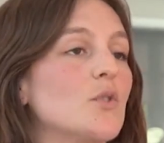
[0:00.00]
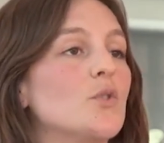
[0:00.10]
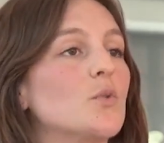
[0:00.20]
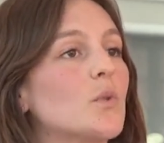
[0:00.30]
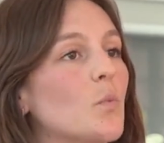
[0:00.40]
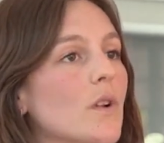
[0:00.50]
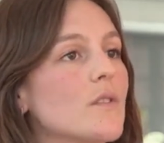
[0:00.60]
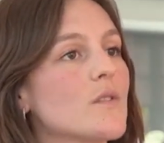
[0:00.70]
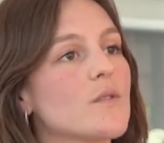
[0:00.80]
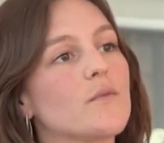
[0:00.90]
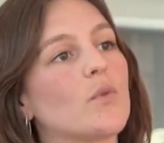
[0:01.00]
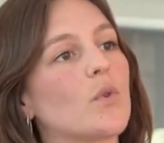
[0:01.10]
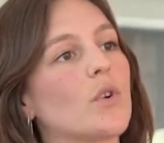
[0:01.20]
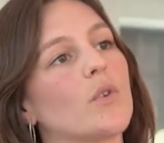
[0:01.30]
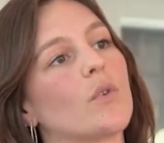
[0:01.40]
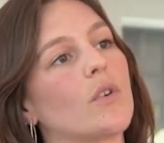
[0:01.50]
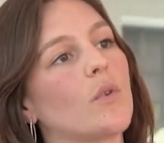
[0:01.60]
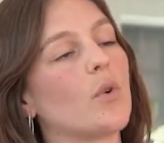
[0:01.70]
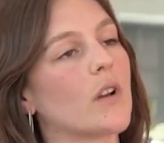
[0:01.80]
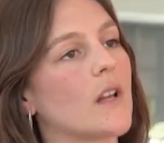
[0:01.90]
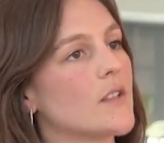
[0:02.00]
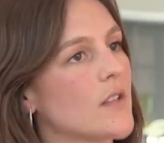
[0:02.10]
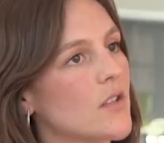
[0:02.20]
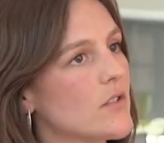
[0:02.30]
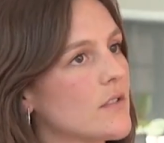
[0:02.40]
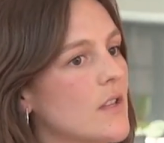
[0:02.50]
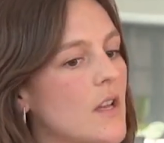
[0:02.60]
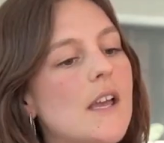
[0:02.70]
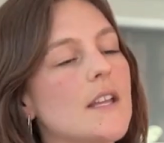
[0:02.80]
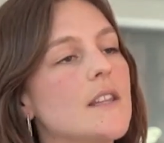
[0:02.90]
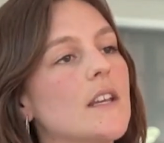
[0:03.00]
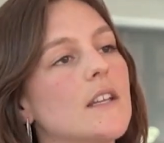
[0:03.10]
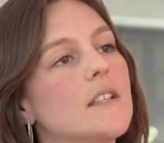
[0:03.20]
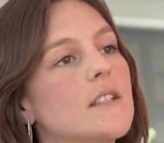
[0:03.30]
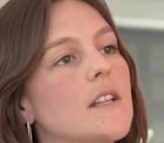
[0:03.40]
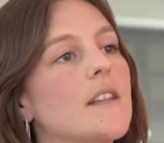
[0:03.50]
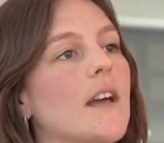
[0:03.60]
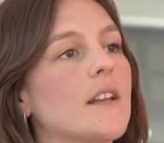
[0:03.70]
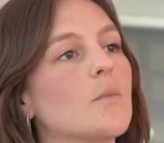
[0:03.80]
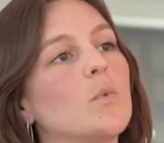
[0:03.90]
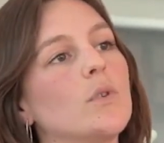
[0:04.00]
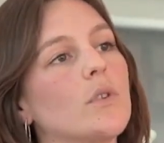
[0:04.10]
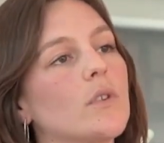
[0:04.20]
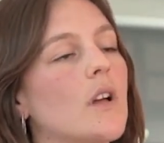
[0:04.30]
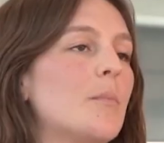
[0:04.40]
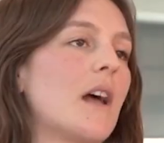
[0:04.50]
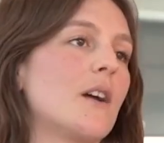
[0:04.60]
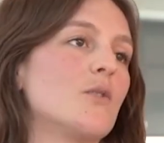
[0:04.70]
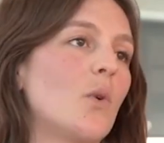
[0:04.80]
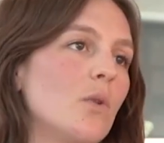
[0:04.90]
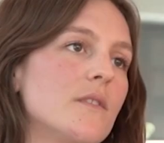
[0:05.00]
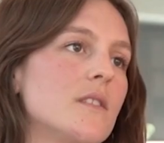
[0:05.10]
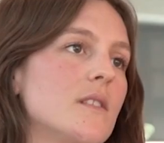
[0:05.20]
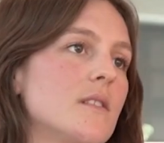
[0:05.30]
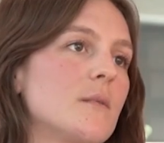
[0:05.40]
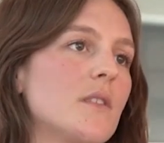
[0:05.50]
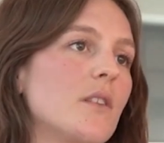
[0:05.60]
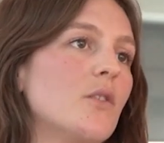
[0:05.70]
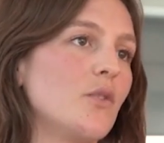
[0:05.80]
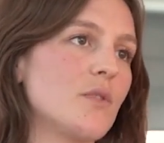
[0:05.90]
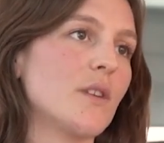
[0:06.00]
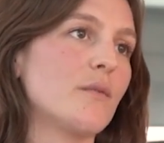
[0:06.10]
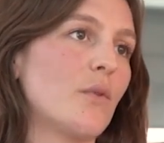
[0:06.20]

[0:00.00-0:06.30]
You do it once for your organization, and then that will apply to all of the systems that you're using it